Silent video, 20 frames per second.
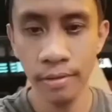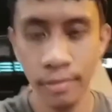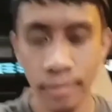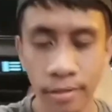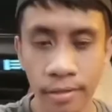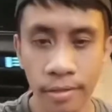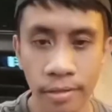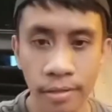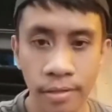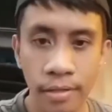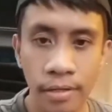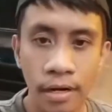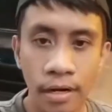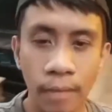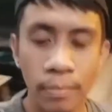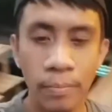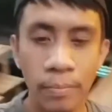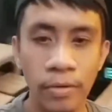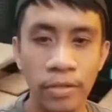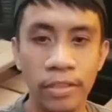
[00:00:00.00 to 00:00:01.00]
Happy
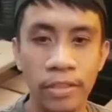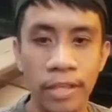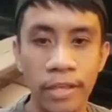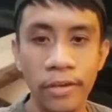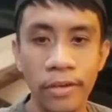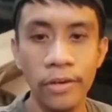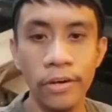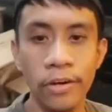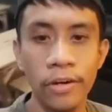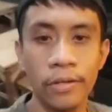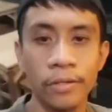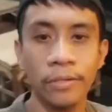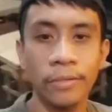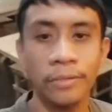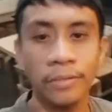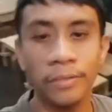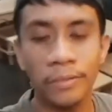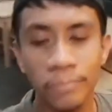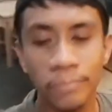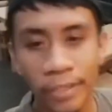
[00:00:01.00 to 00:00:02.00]
birthday, yo.
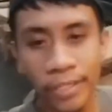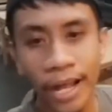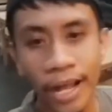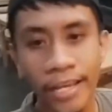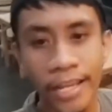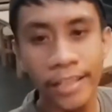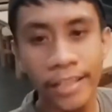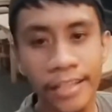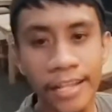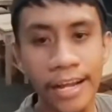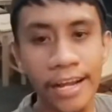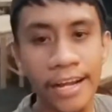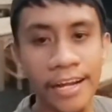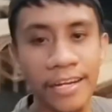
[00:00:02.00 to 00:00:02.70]
Mag-ayat na.